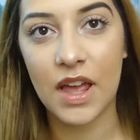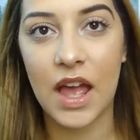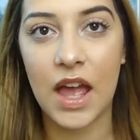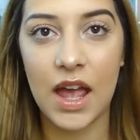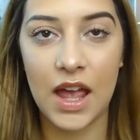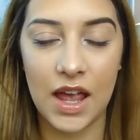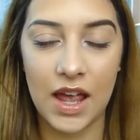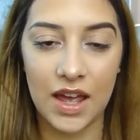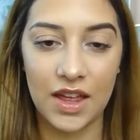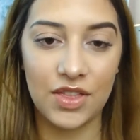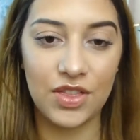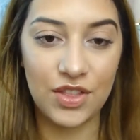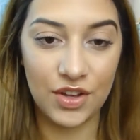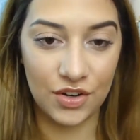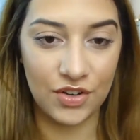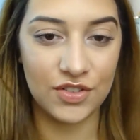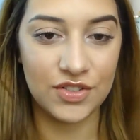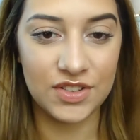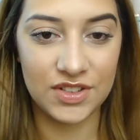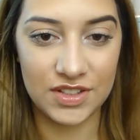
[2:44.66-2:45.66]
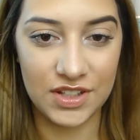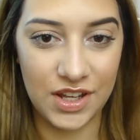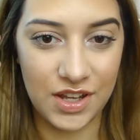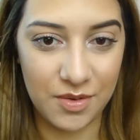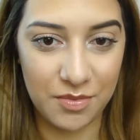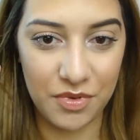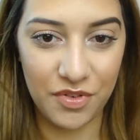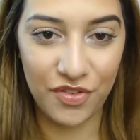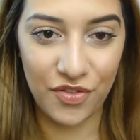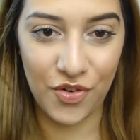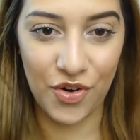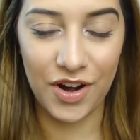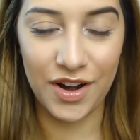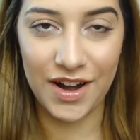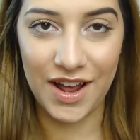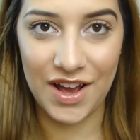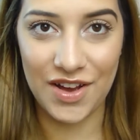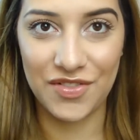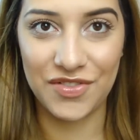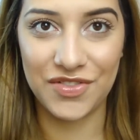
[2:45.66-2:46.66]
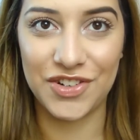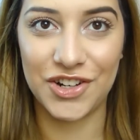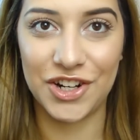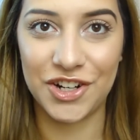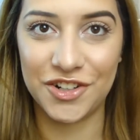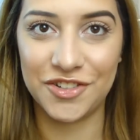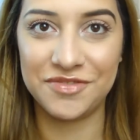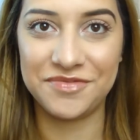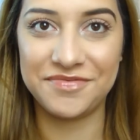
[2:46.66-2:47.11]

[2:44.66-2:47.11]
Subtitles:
And there's the before and after.